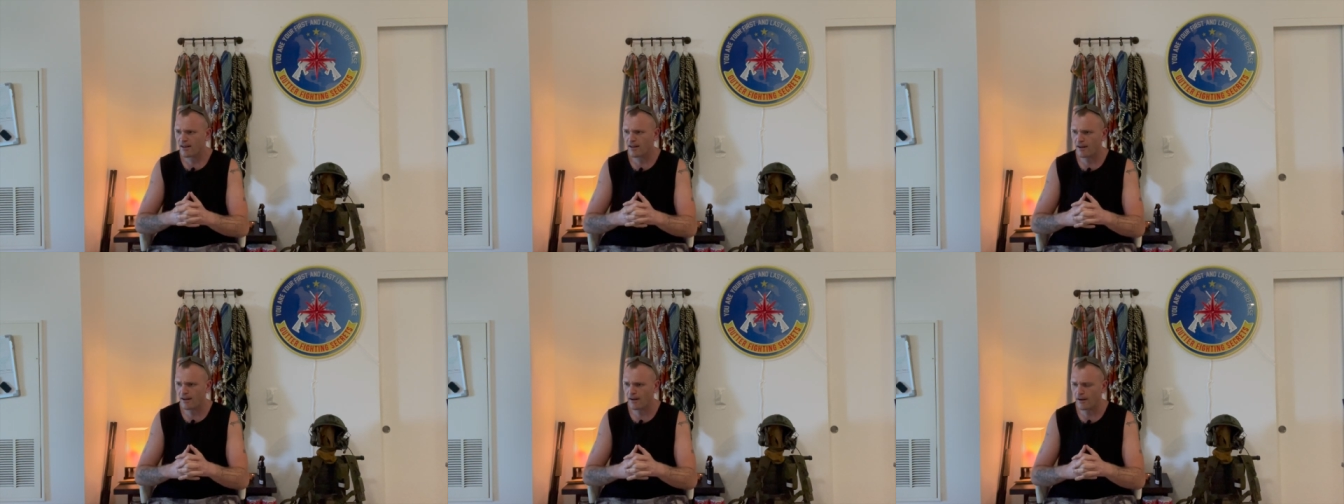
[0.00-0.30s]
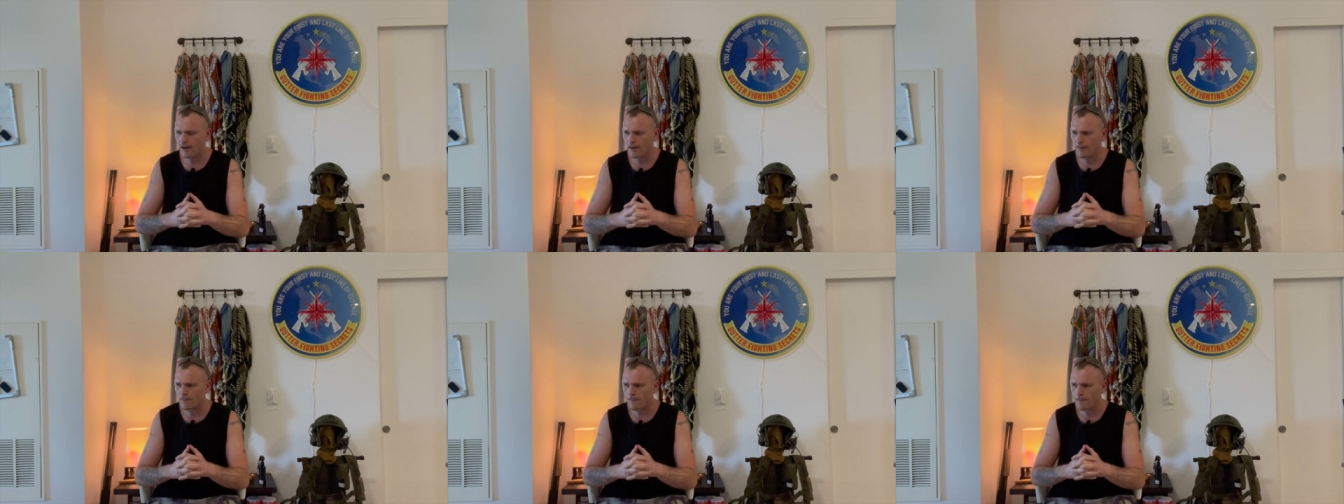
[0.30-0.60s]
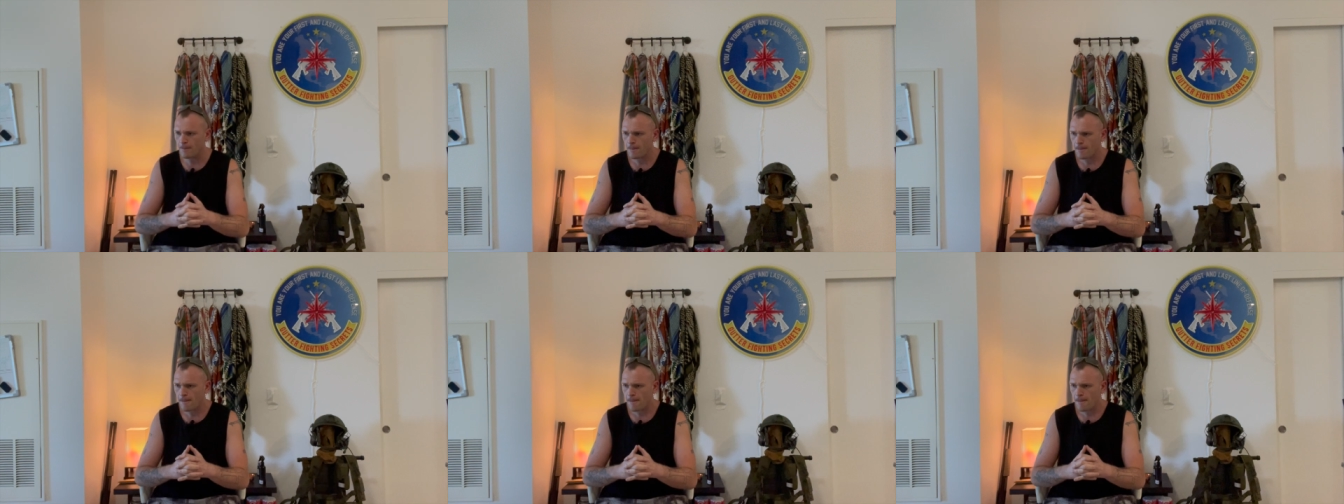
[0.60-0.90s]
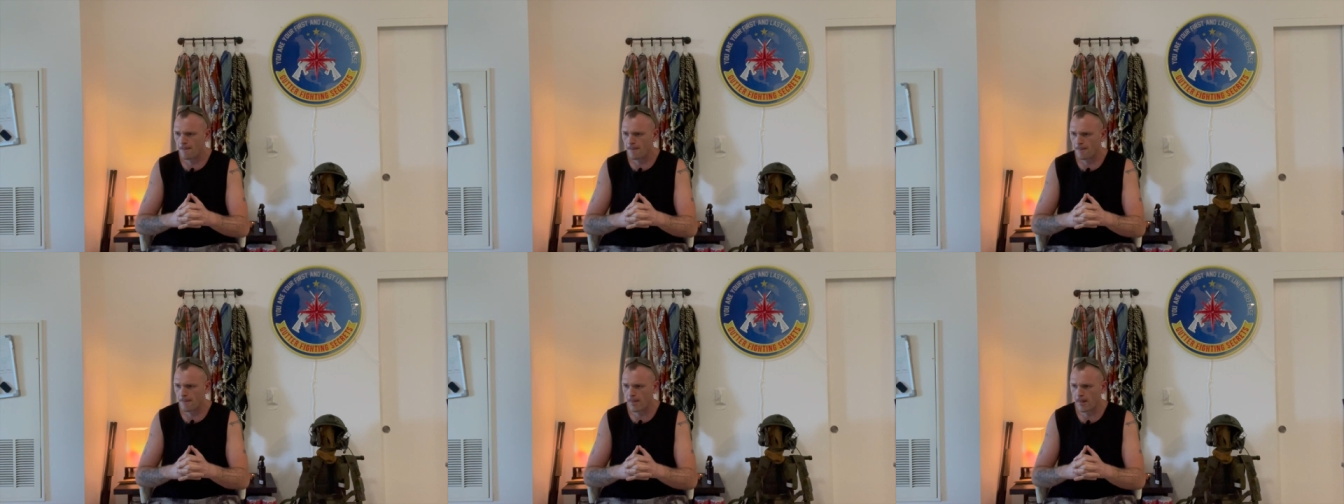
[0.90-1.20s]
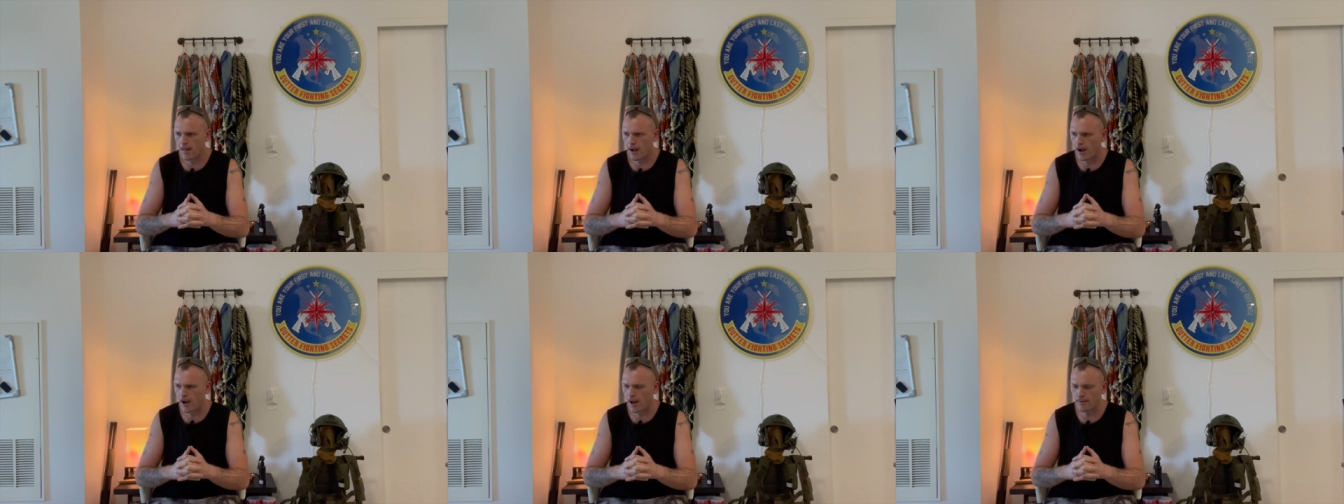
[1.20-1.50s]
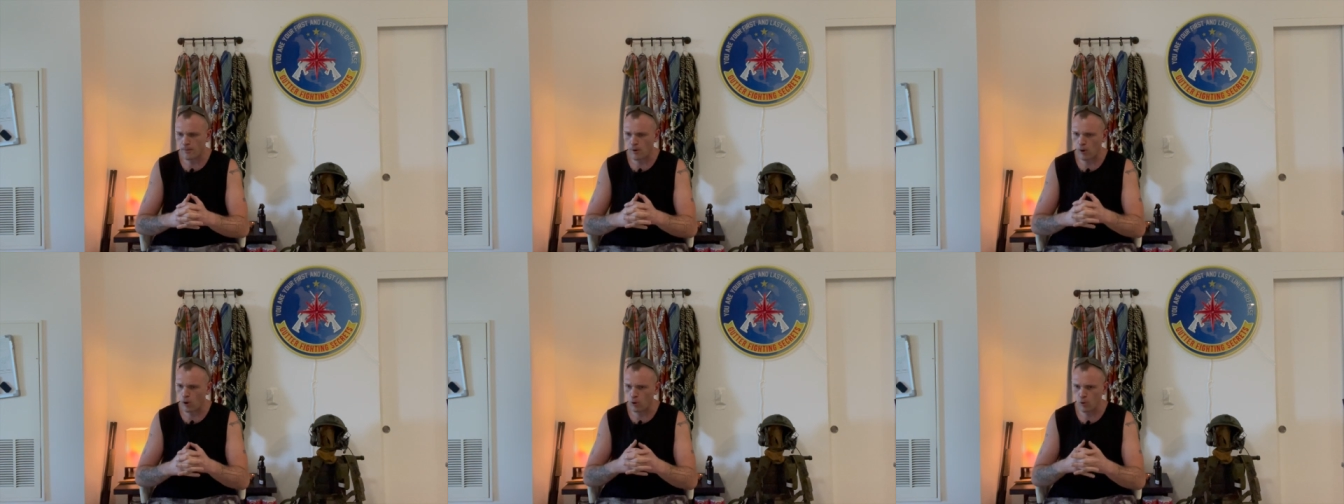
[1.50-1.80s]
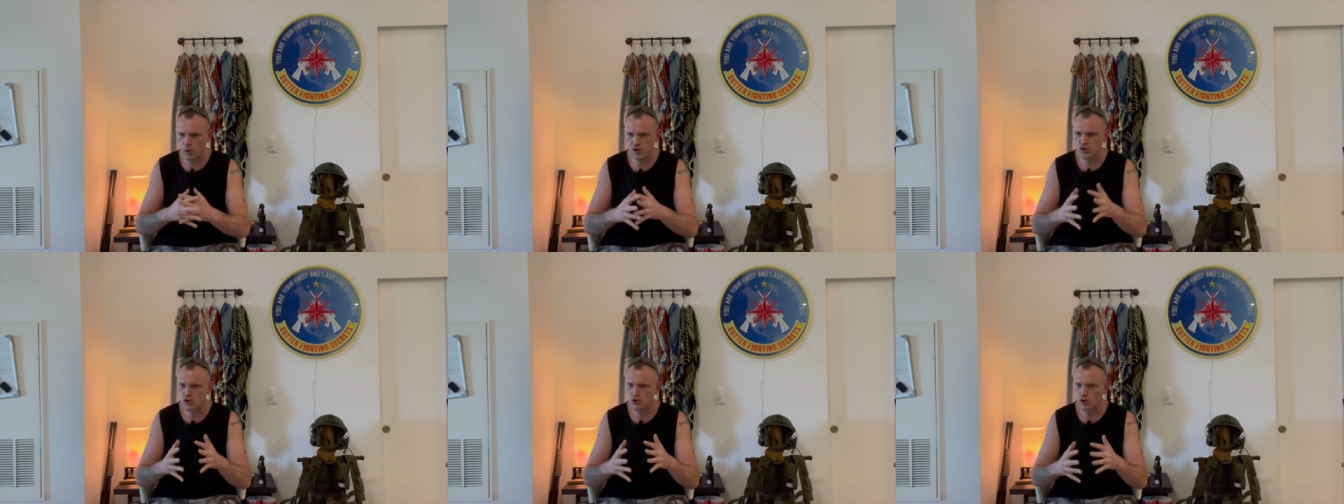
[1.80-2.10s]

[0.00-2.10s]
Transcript: Um, I'm always